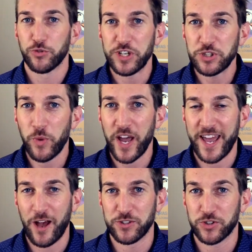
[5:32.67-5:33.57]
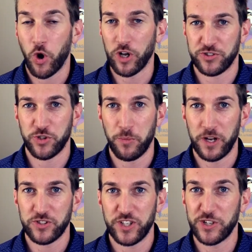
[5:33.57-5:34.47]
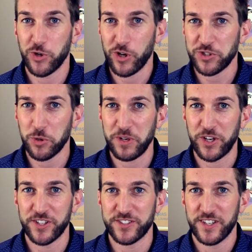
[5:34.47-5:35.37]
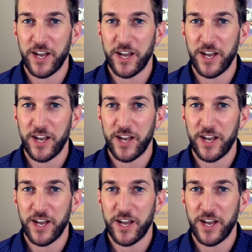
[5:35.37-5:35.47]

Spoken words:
The reason why accountants cost so much is also because